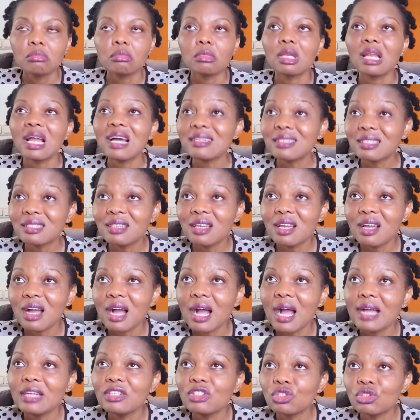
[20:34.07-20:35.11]
Last year,
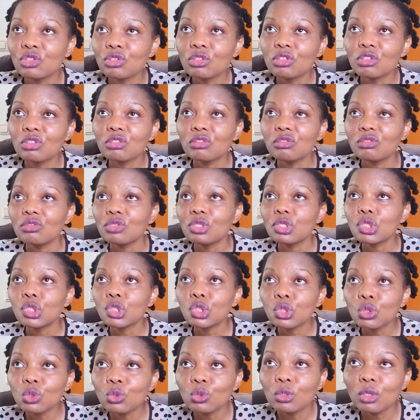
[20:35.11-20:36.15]
I took
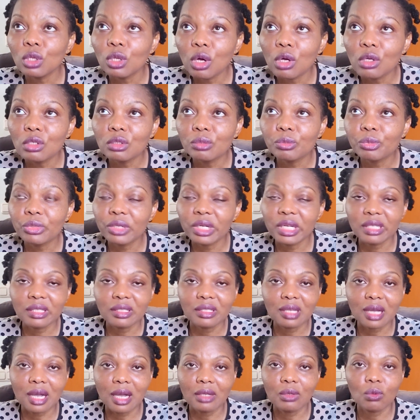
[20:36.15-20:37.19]
2 long breaks
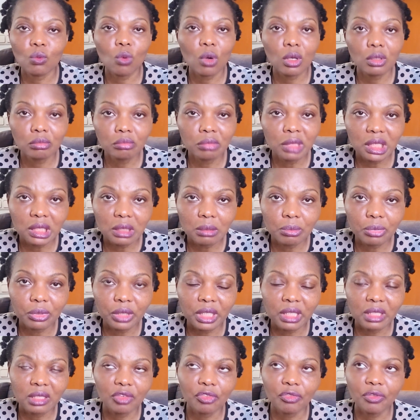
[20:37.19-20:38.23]
and 1 mini
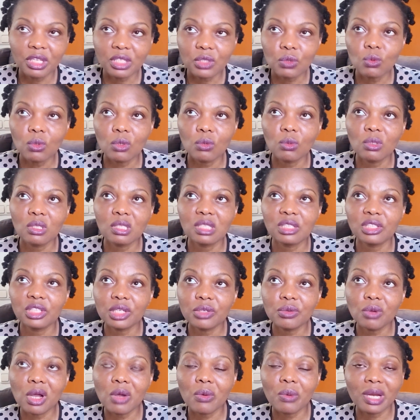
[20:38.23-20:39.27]
break. The first one was in
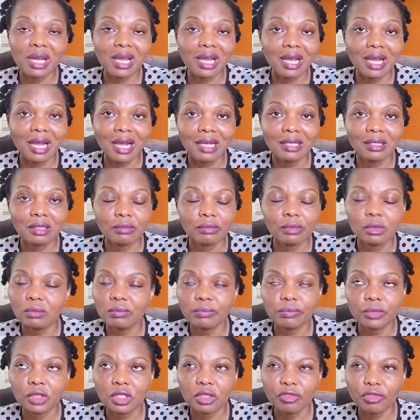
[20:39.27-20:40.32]
January when I had,
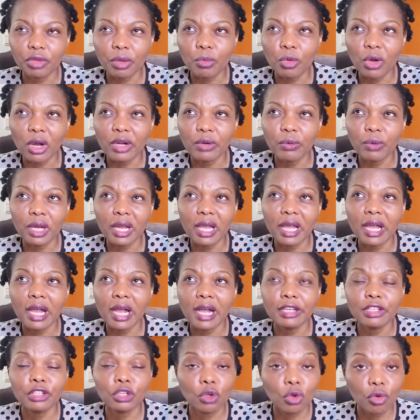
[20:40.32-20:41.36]
in February when I
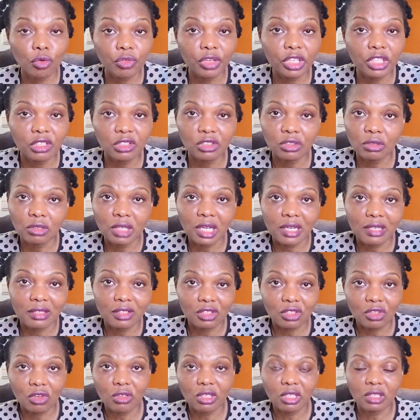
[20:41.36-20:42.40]
had COVID, you guys
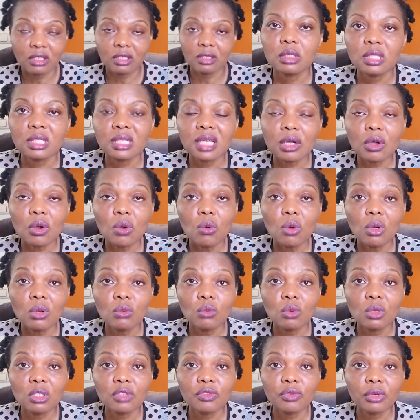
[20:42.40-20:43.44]
saw it. The second one
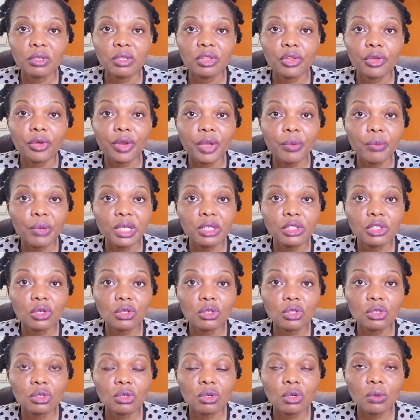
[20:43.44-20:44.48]
was for 3 weeks or
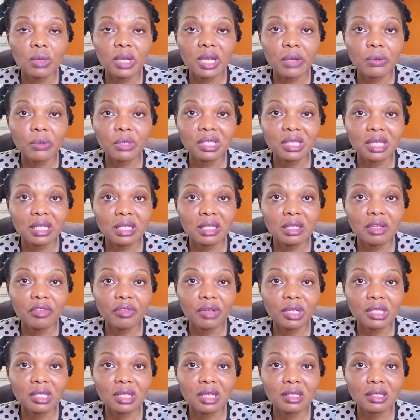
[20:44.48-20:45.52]
so when I was taking the
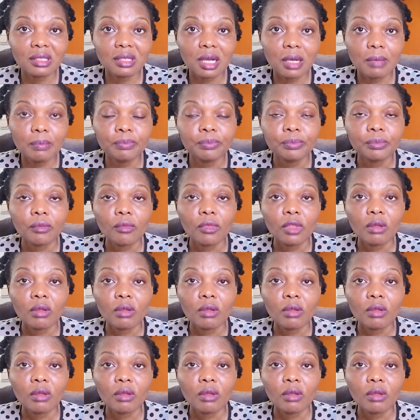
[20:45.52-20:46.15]
first exam.